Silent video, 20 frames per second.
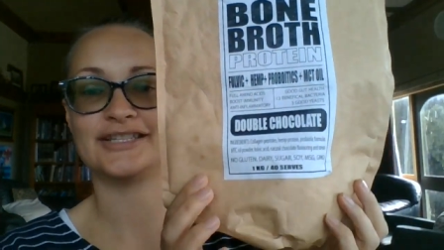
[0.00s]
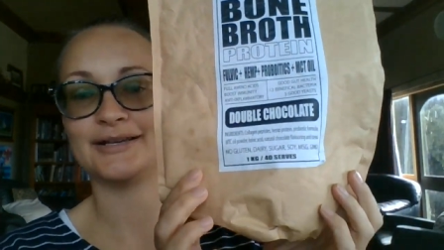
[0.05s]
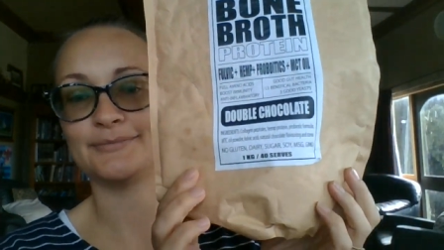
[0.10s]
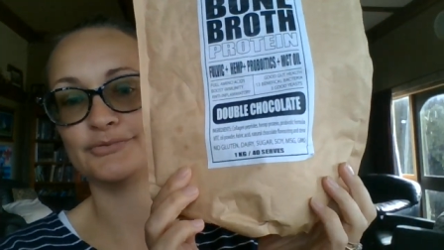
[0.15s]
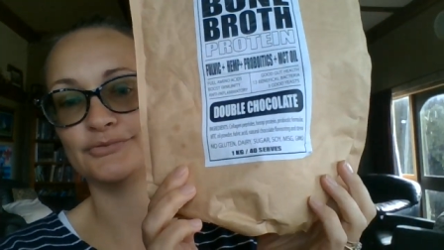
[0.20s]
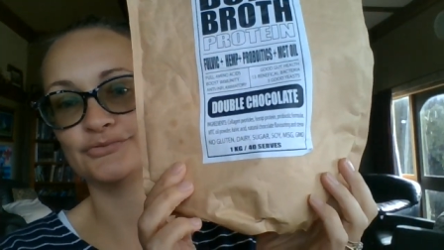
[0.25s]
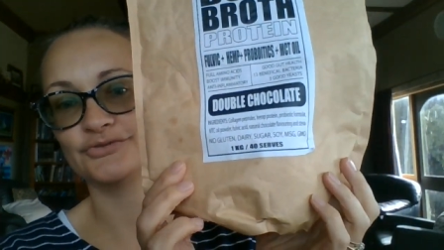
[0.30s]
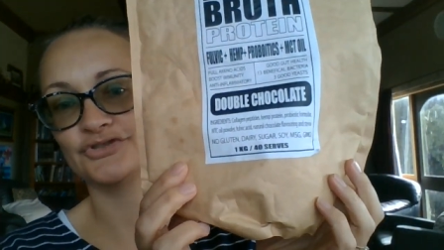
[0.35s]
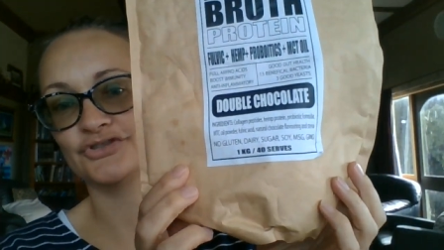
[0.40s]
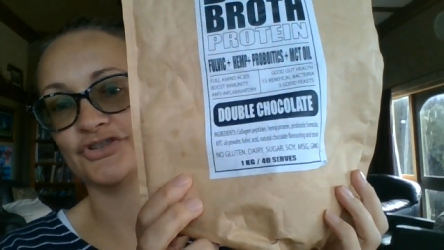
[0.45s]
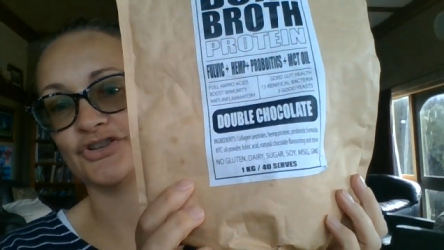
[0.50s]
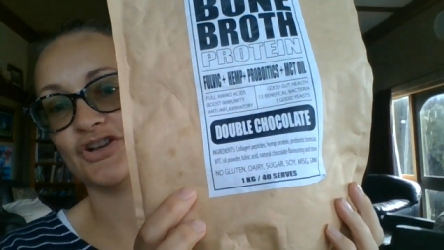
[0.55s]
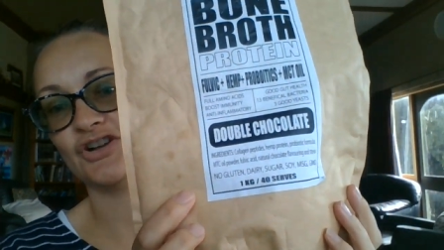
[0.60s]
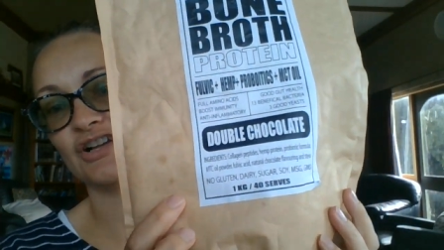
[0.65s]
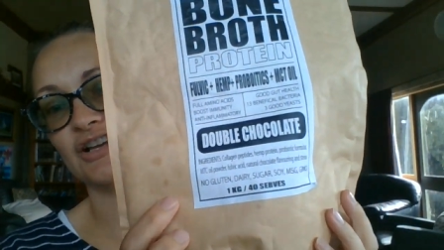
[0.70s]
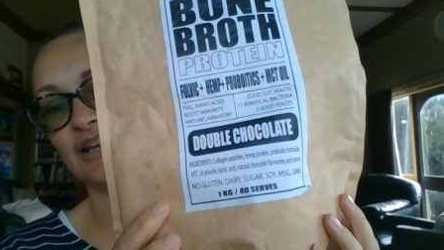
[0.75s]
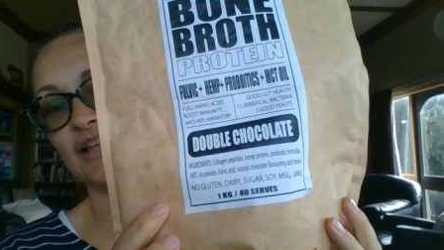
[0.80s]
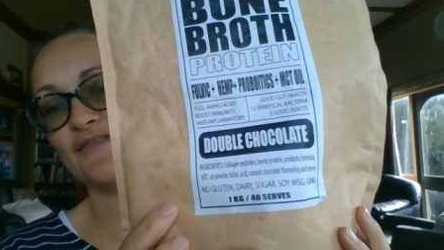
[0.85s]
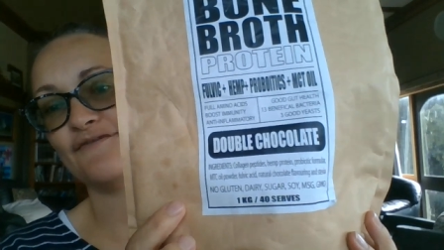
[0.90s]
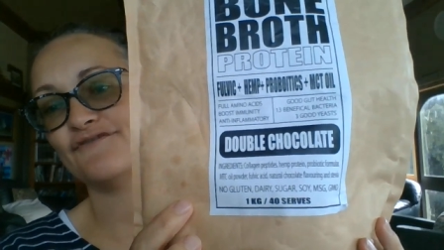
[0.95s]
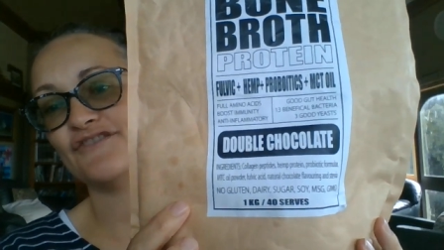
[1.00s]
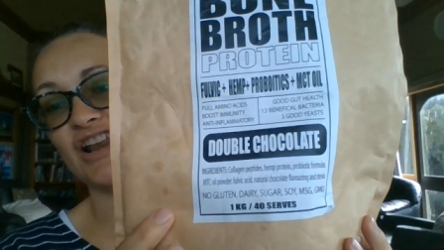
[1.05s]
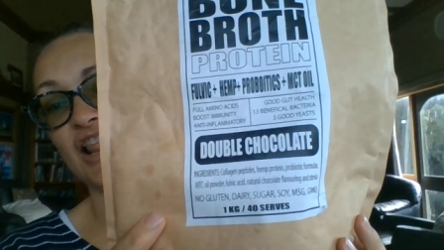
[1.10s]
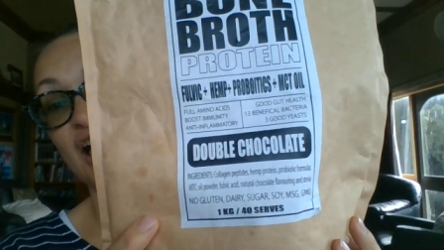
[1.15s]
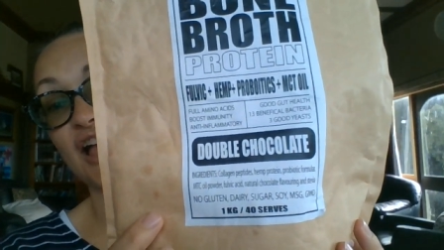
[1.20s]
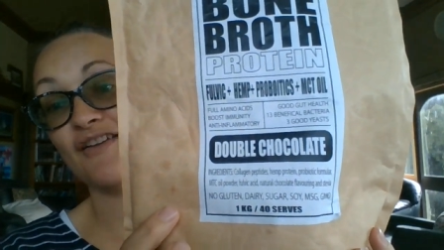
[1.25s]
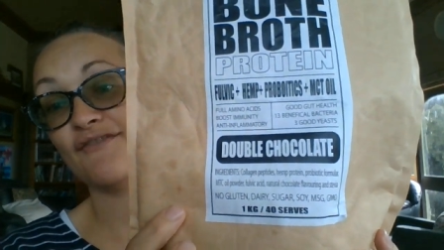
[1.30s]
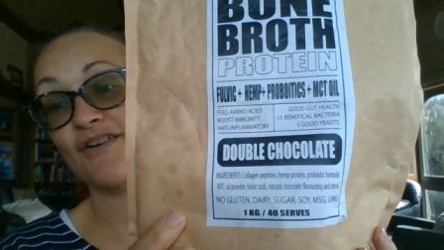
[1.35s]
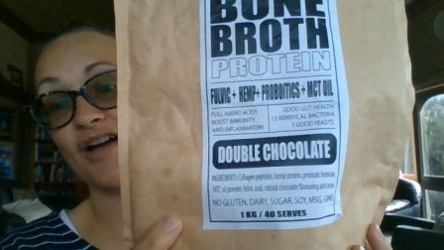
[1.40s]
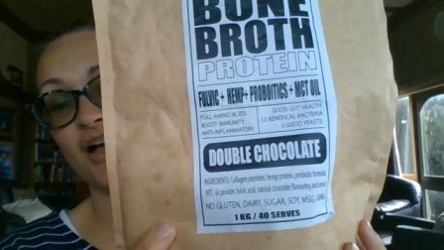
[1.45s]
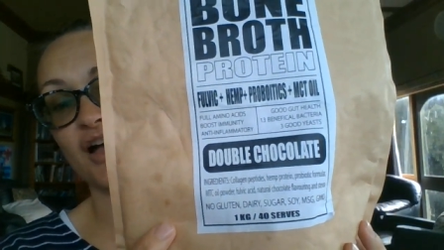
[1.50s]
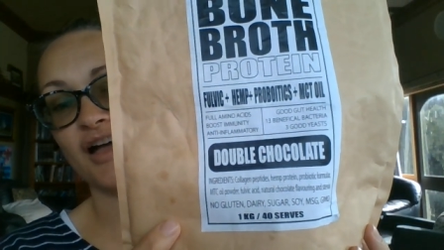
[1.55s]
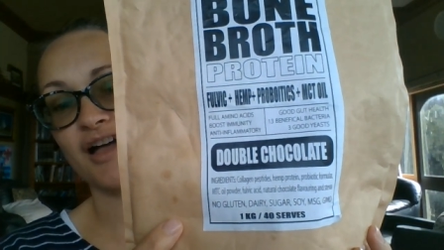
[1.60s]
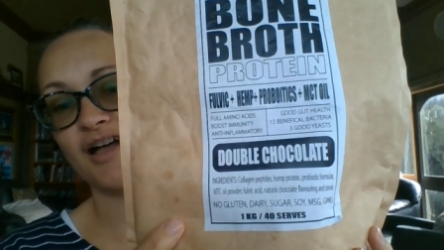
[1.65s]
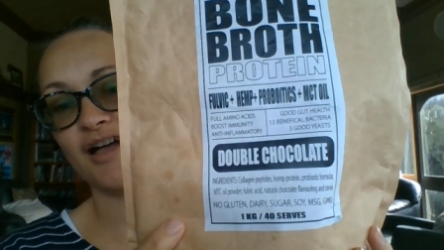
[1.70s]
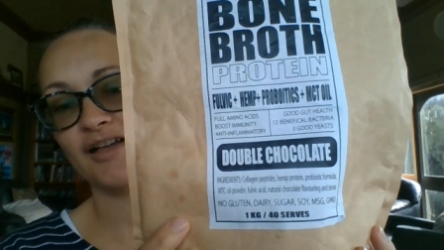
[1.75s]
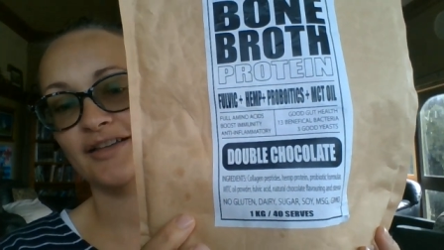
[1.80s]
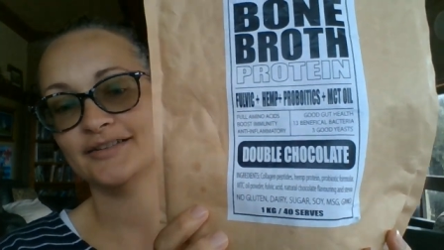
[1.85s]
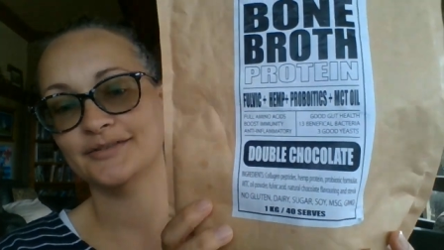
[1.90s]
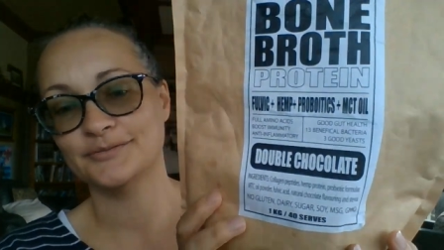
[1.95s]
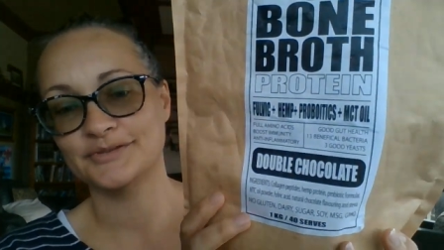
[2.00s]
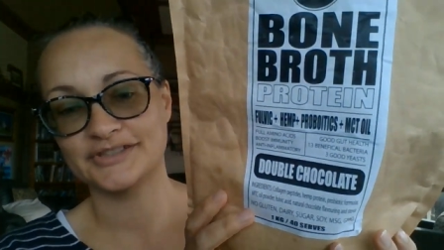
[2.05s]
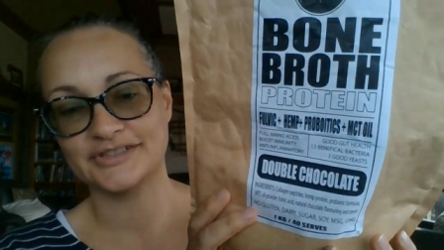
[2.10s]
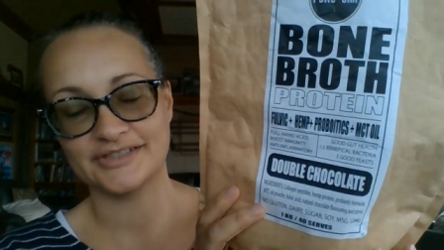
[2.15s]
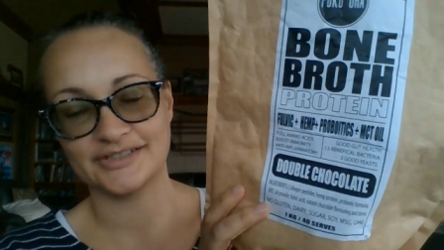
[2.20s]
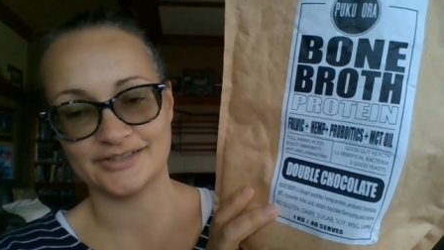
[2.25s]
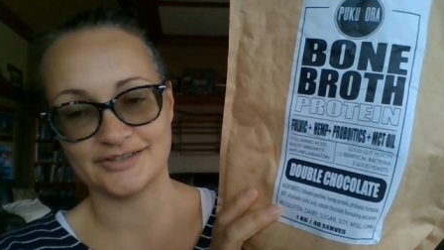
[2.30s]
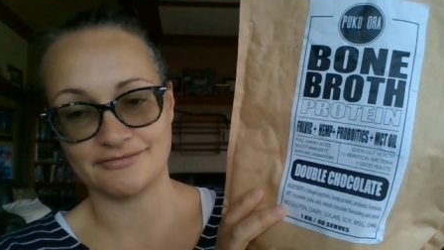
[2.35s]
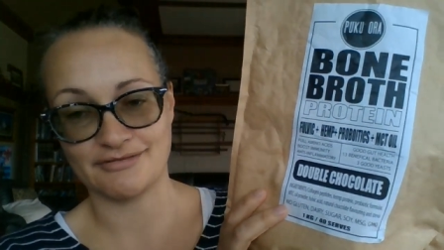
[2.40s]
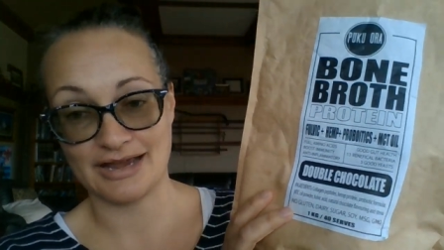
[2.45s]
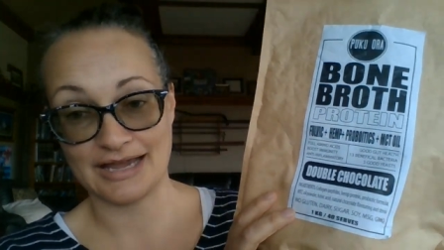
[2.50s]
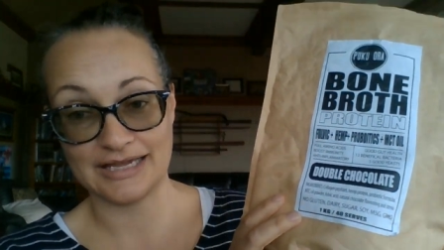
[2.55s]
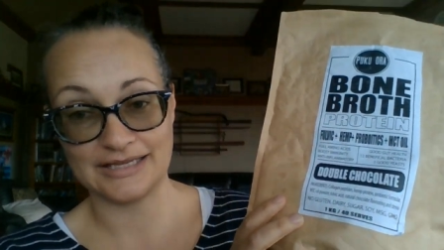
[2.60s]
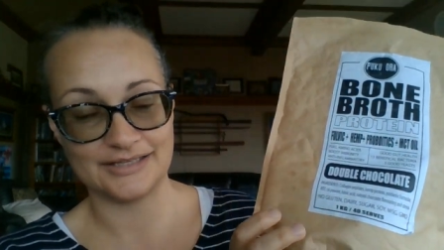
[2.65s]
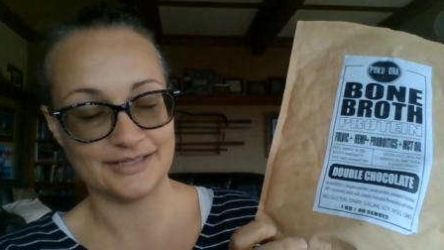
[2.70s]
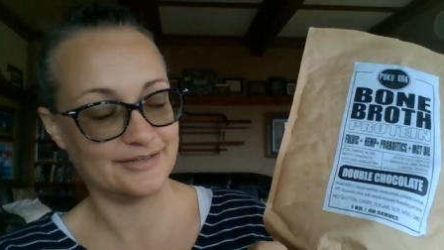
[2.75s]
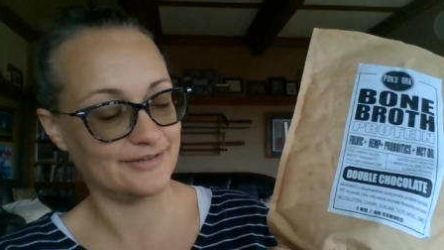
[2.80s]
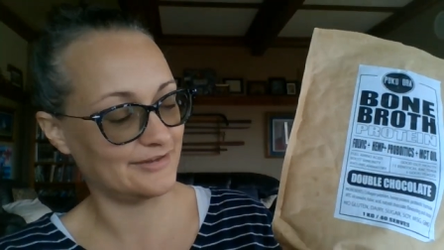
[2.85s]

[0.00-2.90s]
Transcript: double chocolate flavor, which is great.